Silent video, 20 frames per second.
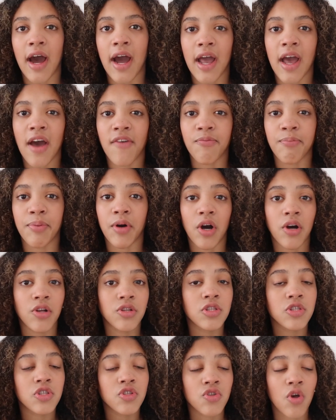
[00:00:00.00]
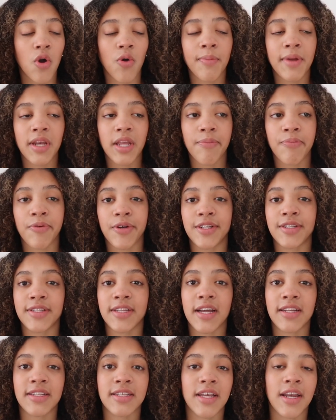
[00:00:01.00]
I have bought so many
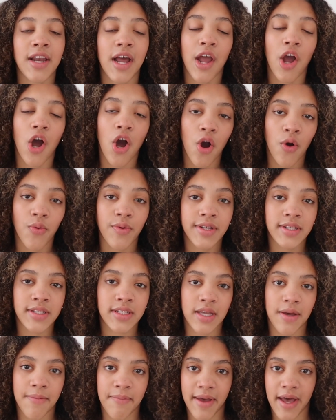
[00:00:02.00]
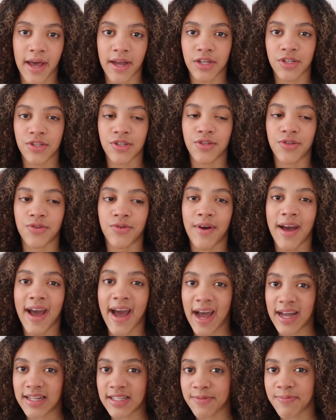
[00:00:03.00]
presets and I always come back to
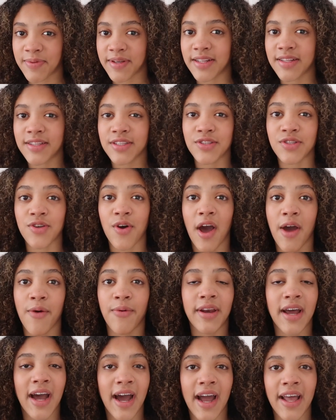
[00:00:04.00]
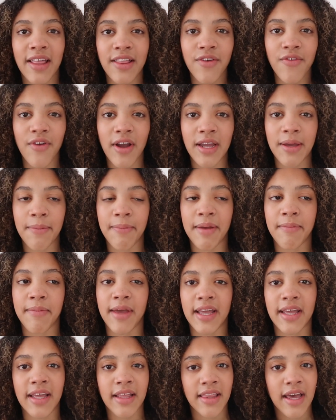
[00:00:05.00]
Aspen, so I would highly recommend
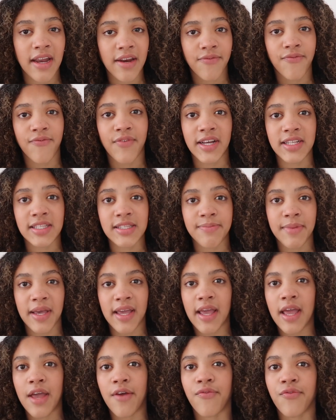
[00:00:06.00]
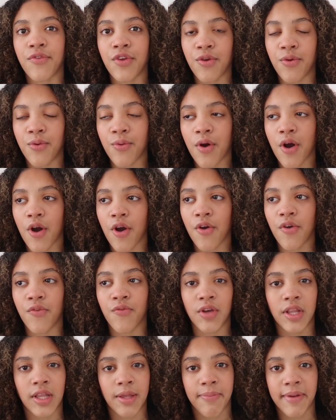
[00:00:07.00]
making that investment if you are
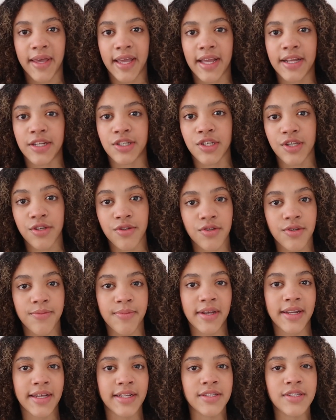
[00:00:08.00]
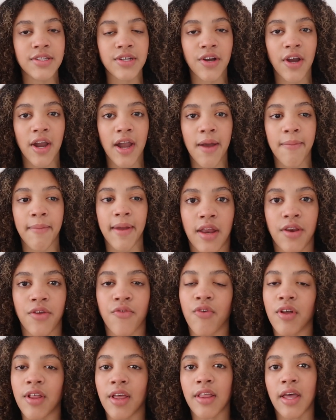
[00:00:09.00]
really big into YouTube and Instagram and
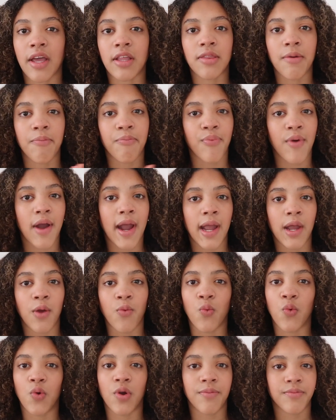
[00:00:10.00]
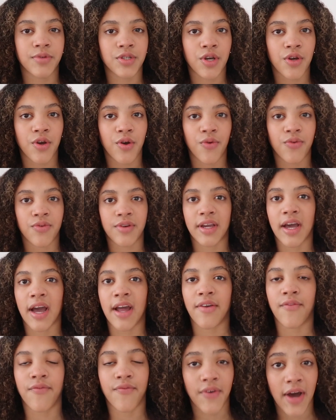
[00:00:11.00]
you really like the bright warm tone
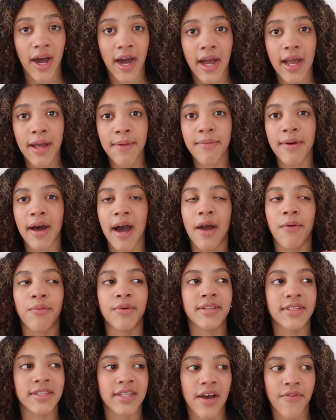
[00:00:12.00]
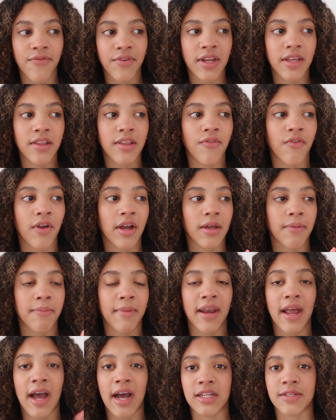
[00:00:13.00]
kind of vibe. I would definitely
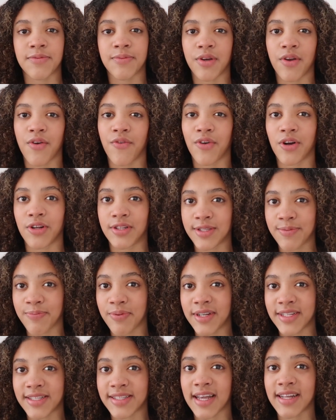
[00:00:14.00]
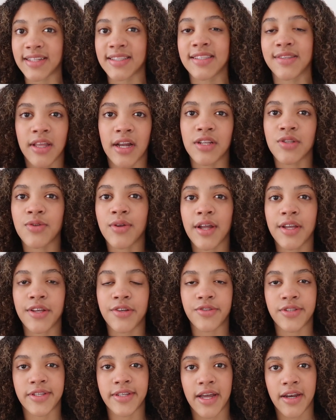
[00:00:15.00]
recommend Aspen Ovard's presets. That is what I
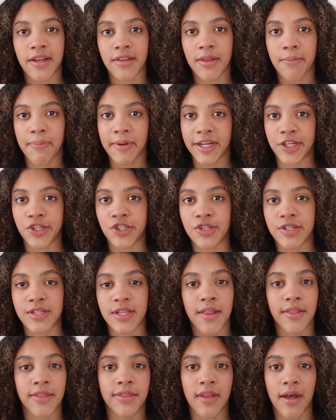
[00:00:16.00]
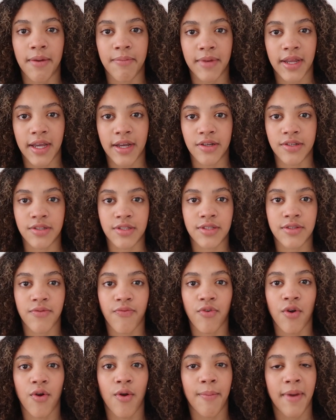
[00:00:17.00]
use to edit the pictures and thumbnails
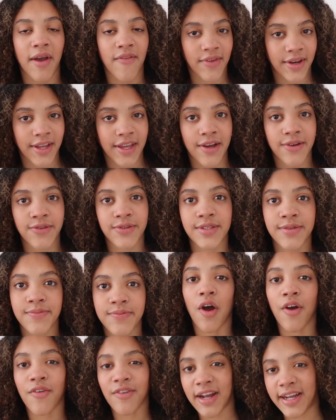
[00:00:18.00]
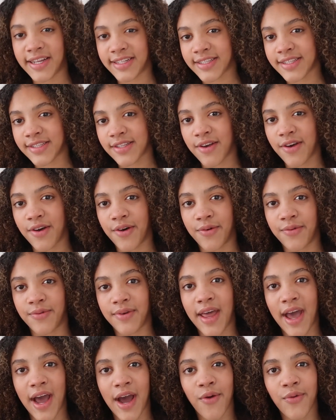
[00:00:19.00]
for my videos. Alright, so
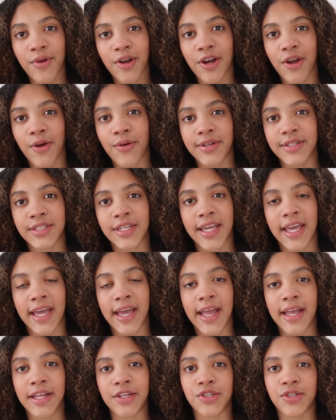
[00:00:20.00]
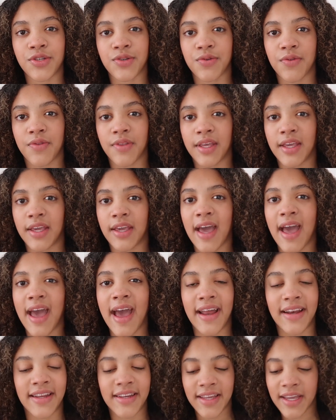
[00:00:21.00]
now we're going to get into the
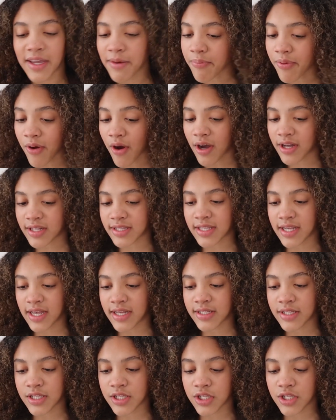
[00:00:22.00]
editing process.